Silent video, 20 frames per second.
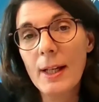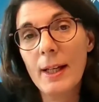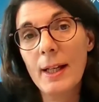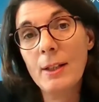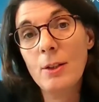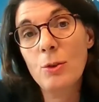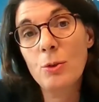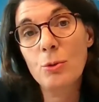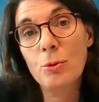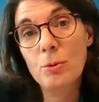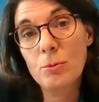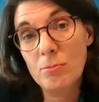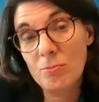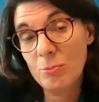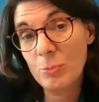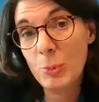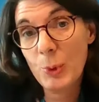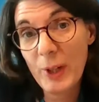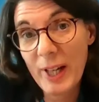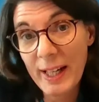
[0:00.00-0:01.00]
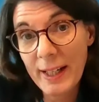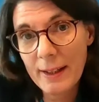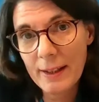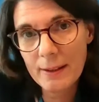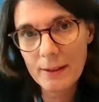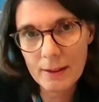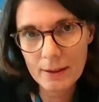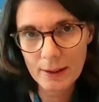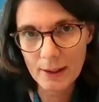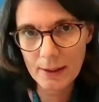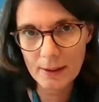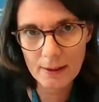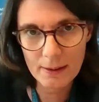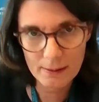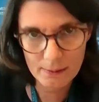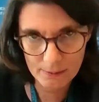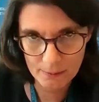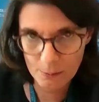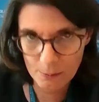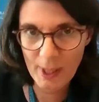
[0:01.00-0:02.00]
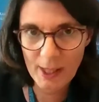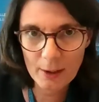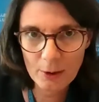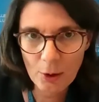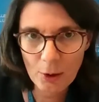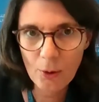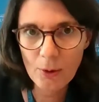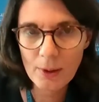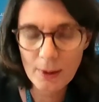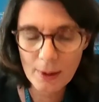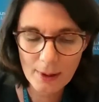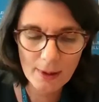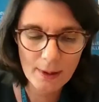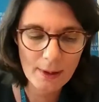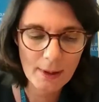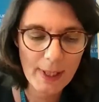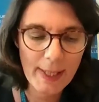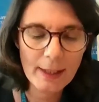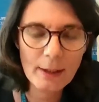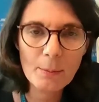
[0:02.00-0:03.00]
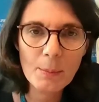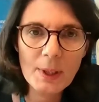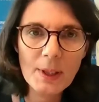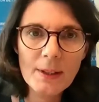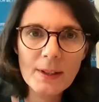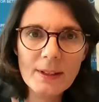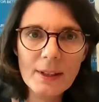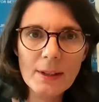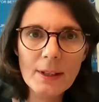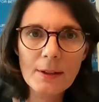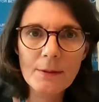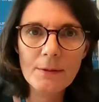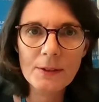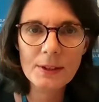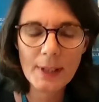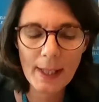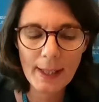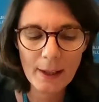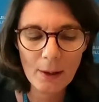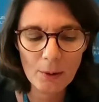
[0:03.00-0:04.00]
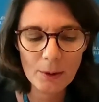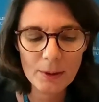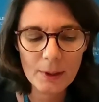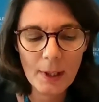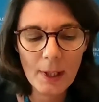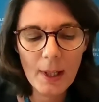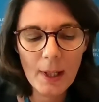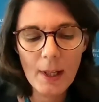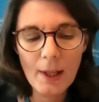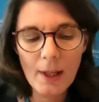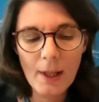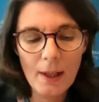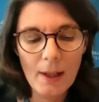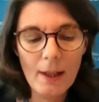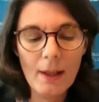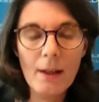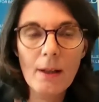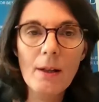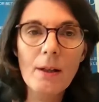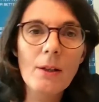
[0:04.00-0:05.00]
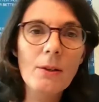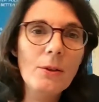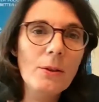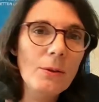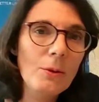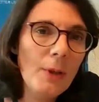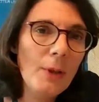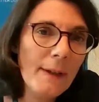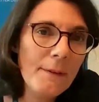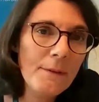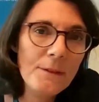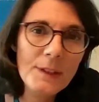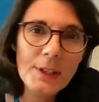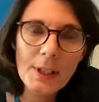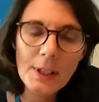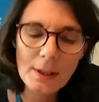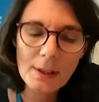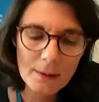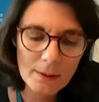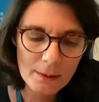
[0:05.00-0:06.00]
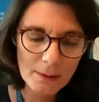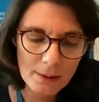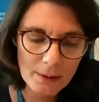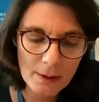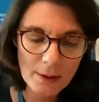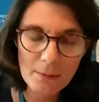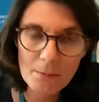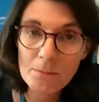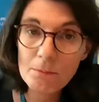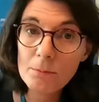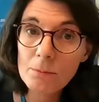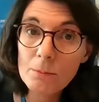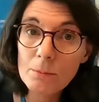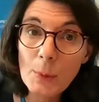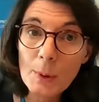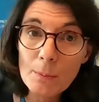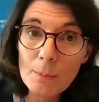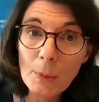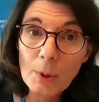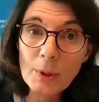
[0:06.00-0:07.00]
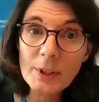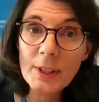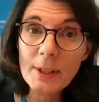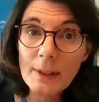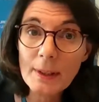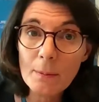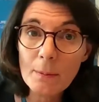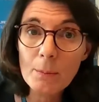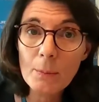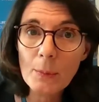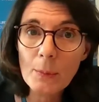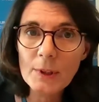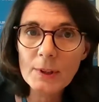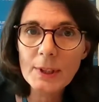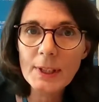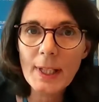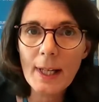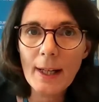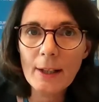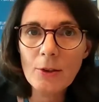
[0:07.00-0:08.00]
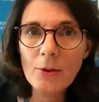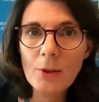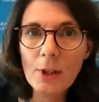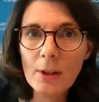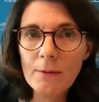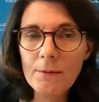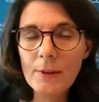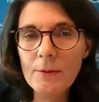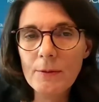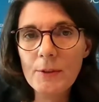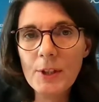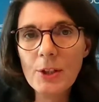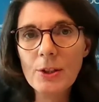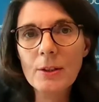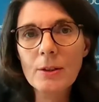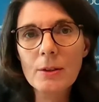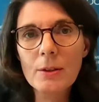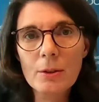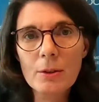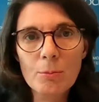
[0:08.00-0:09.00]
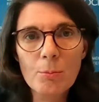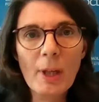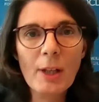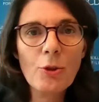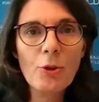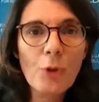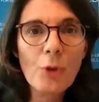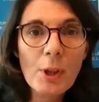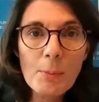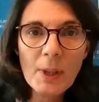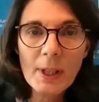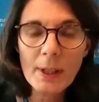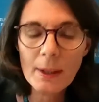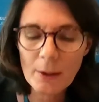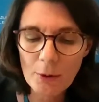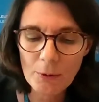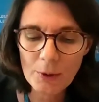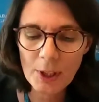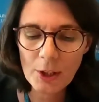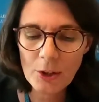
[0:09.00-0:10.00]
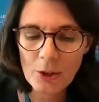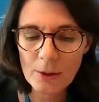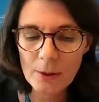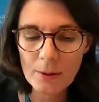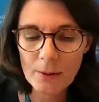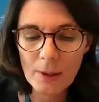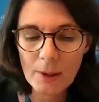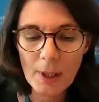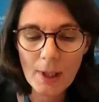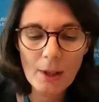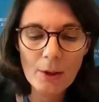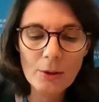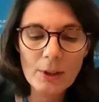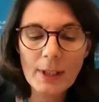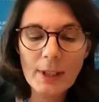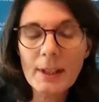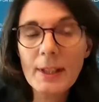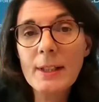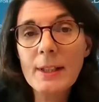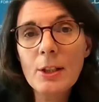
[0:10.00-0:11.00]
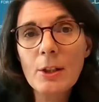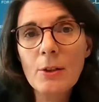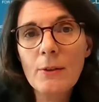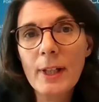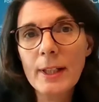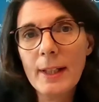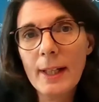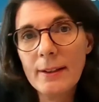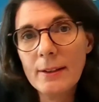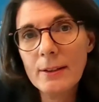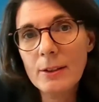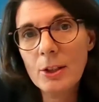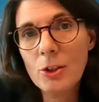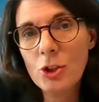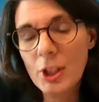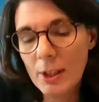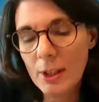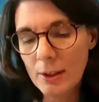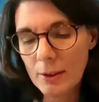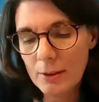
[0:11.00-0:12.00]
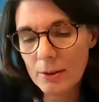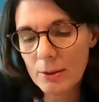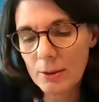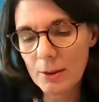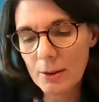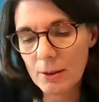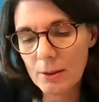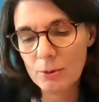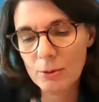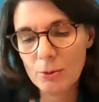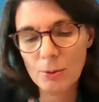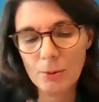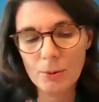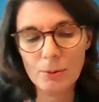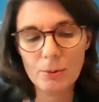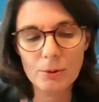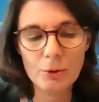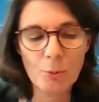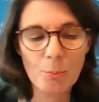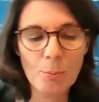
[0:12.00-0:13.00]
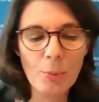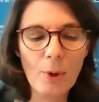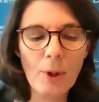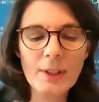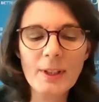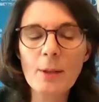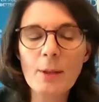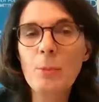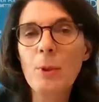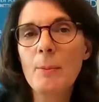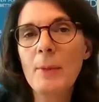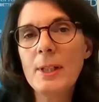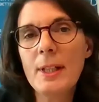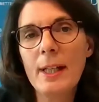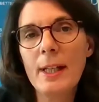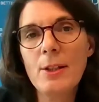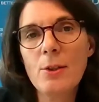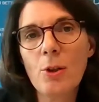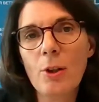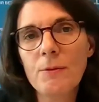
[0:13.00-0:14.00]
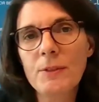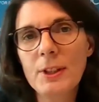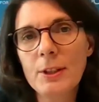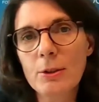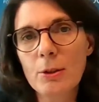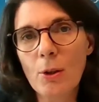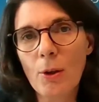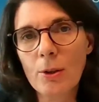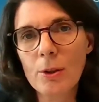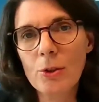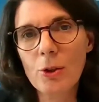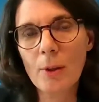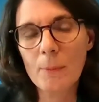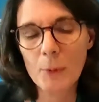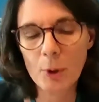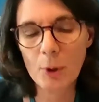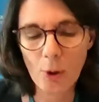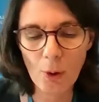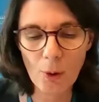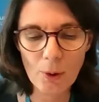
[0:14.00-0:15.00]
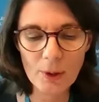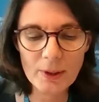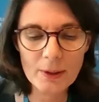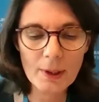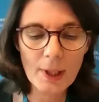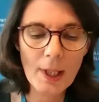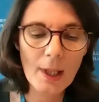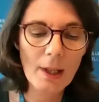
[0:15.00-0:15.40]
and to break the well-known administrative silos. You have seen multi-annual visions mushrooming in the region that integrate SDGs to support implementation of these long-term goals.